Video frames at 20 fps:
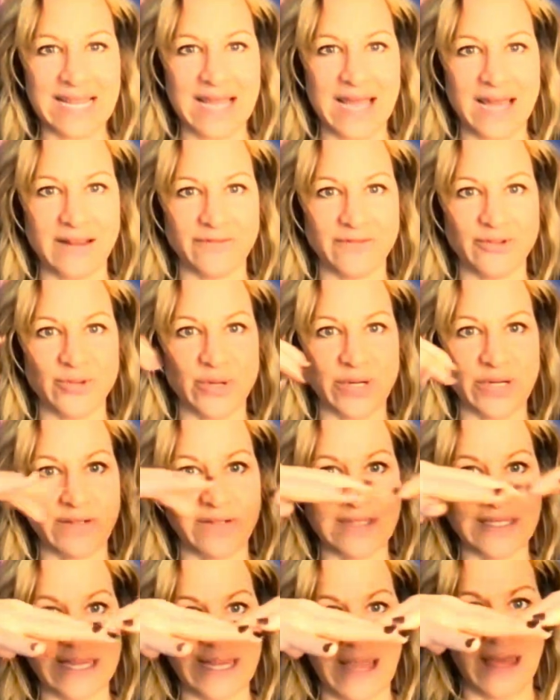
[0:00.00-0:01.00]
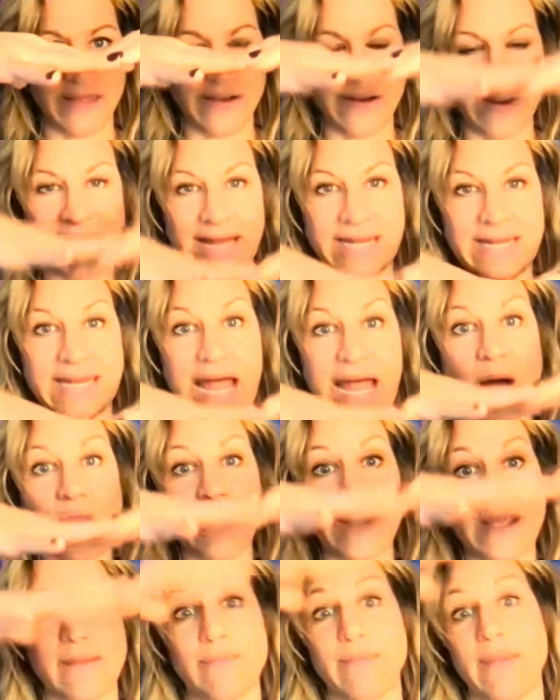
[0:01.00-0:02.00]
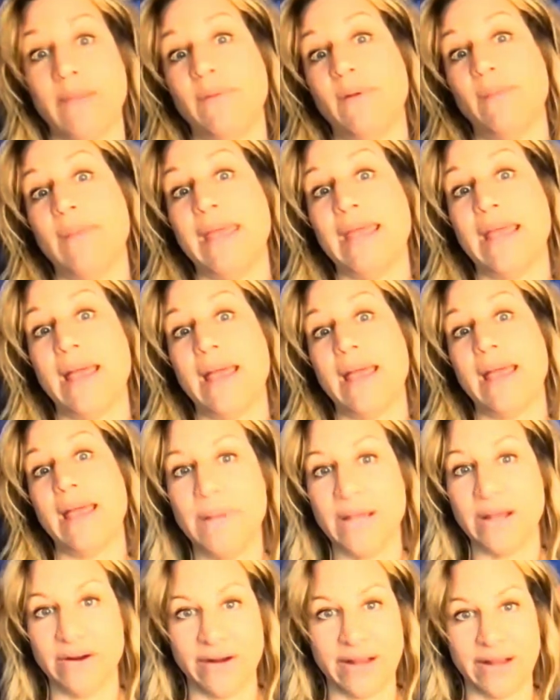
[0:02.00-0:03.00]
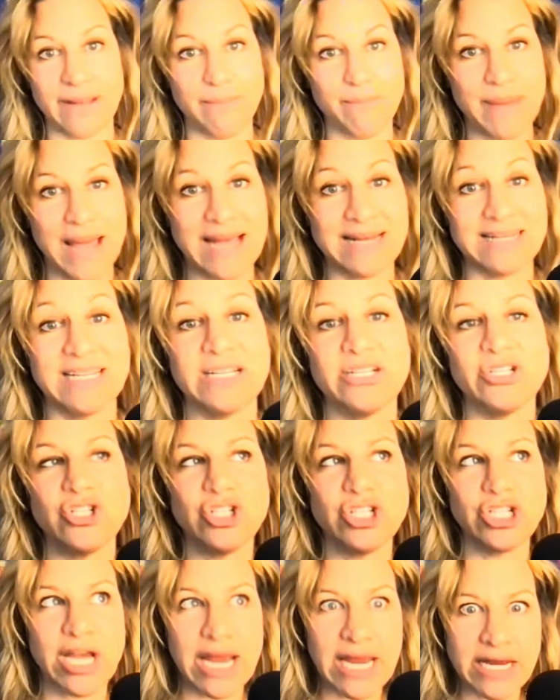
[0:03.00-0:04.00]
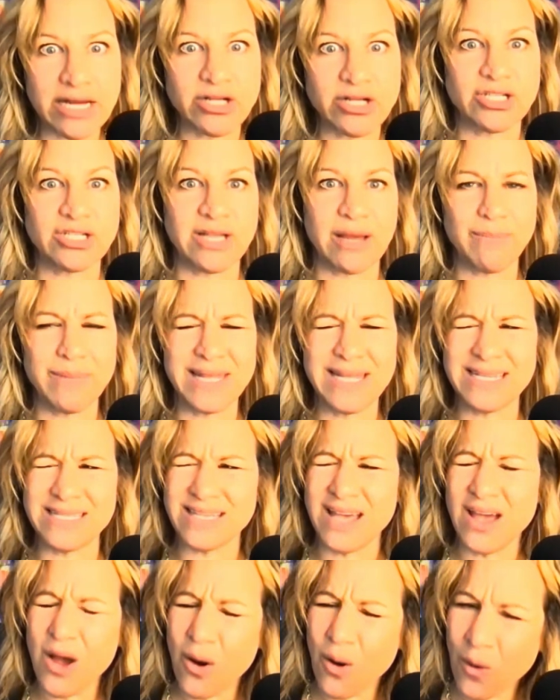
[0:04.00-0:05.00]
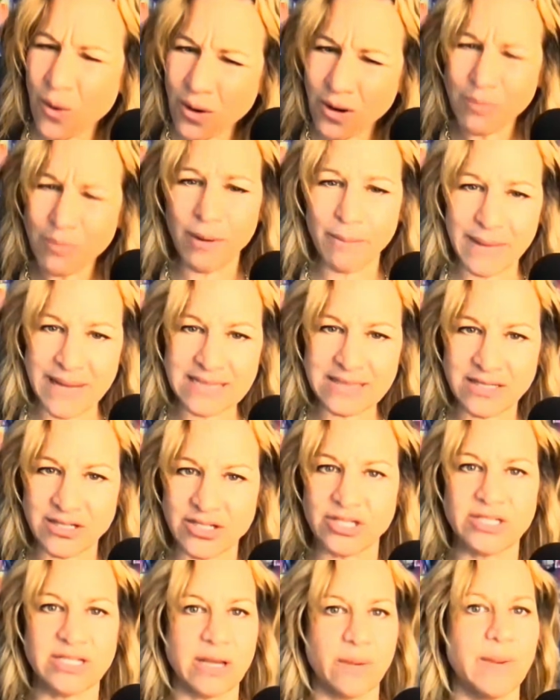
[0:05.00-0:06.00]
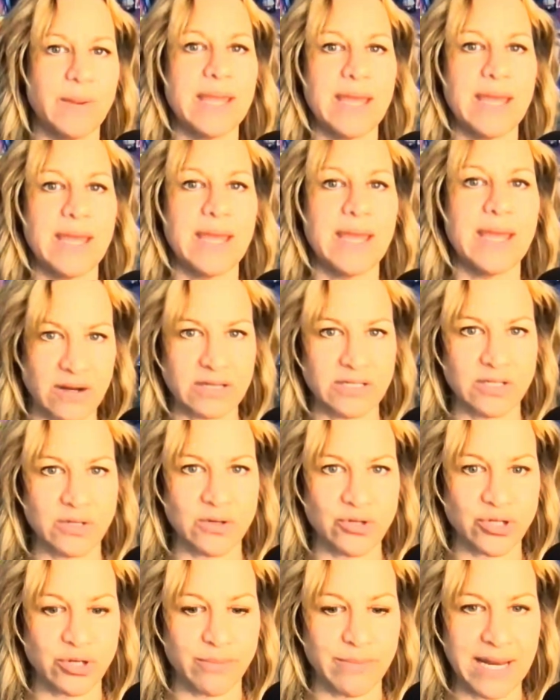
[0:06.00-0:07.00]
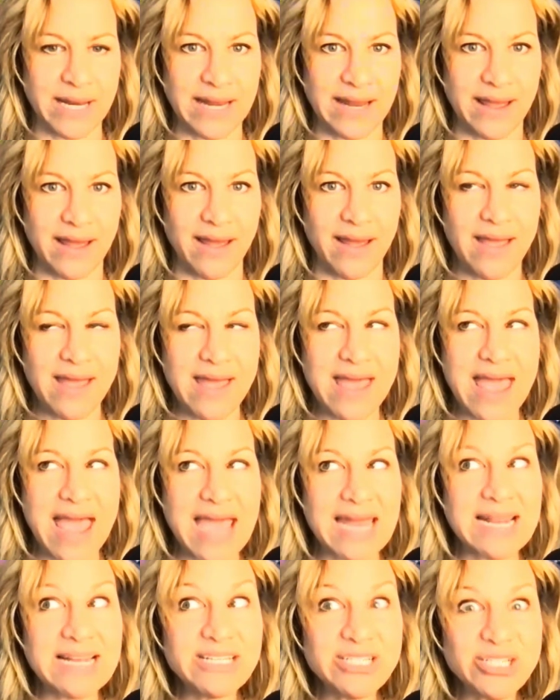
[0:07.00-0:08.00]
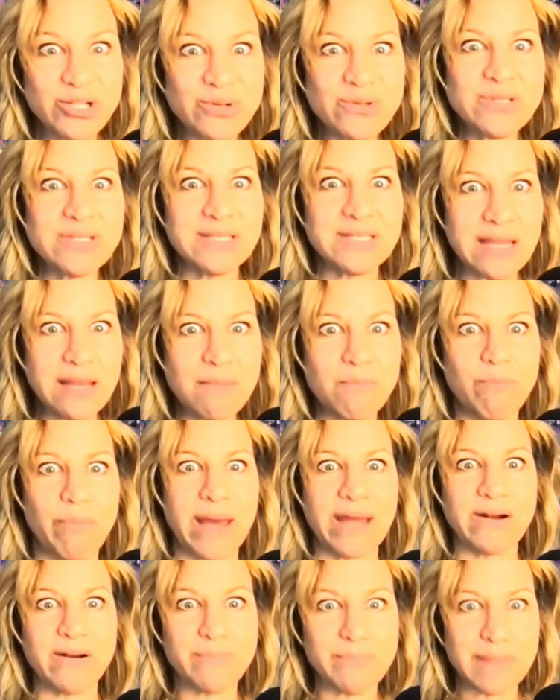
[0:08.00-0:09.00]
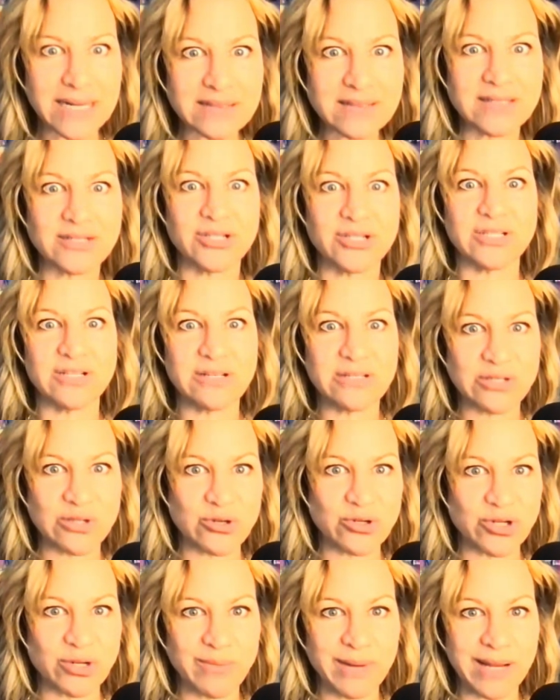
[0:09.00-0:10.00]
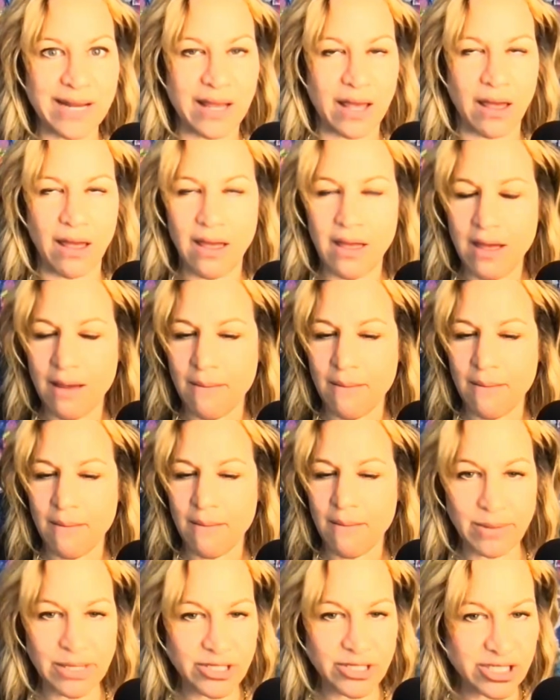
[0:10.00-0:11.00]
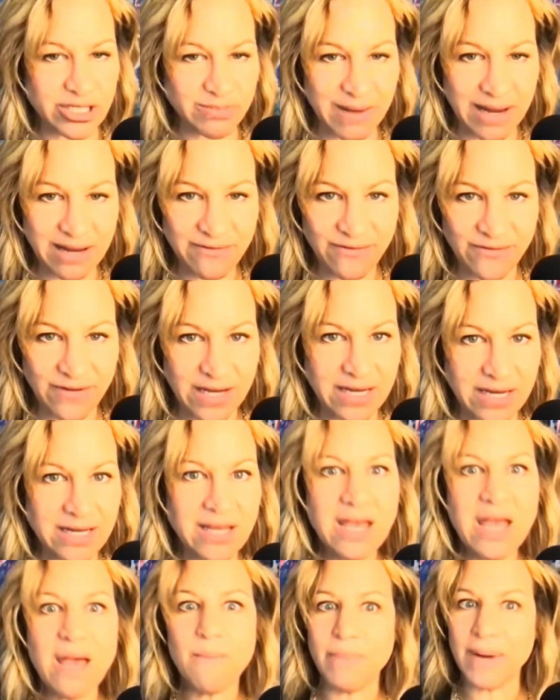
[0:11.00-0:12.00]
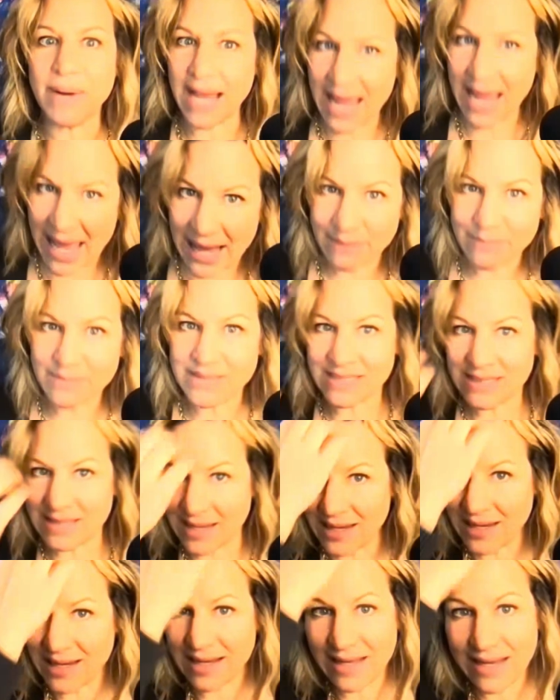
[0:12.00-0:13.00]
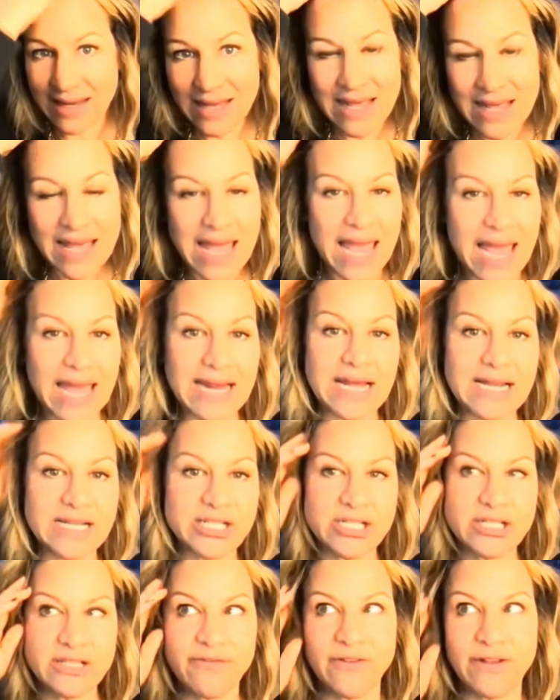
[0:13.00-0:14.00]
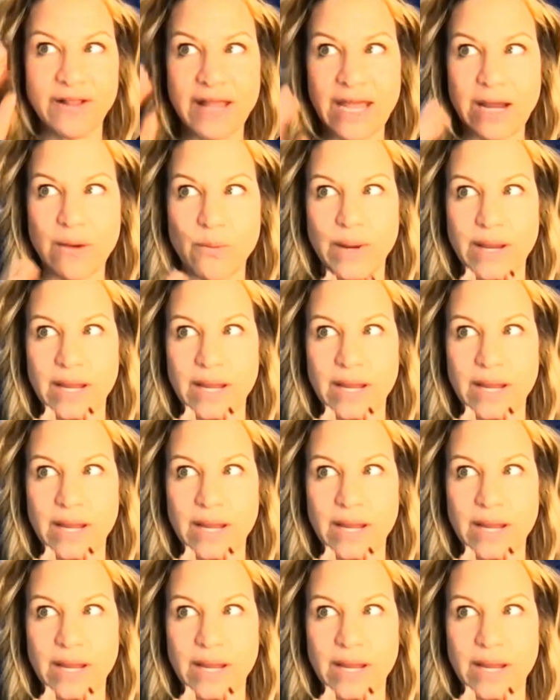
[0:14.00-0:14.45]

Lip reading: kind of trickle together. And now we can maybe make a bigger impact and change some of these horrible messages that we get across social media. And I do see better messages on social media. Maybe it's just my feed, but I am seeing it. And I just feel like